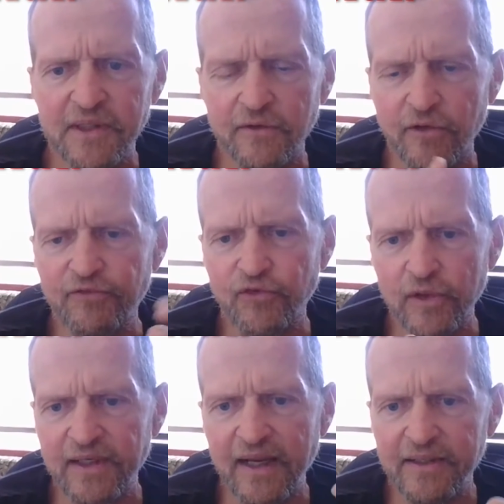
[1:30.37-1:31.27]
There's the
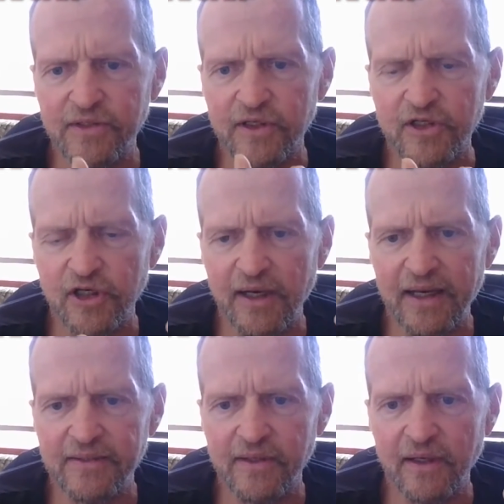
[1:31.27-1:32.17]
fructans, the
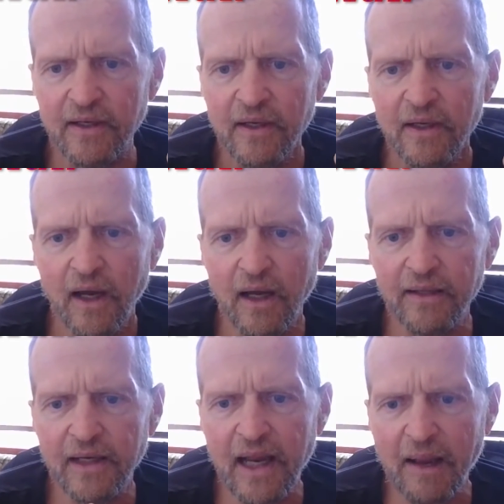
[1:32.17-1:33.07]
chinese,
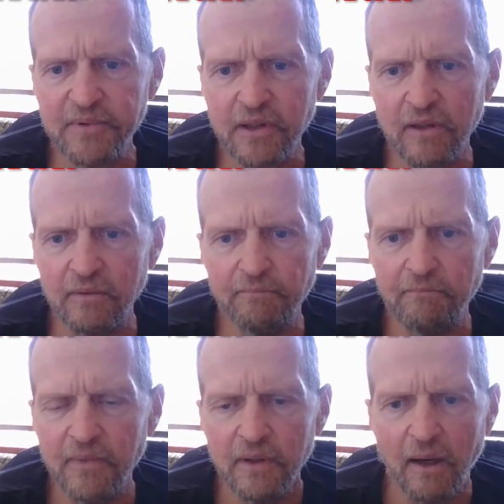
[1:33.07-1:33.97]
the capsicum,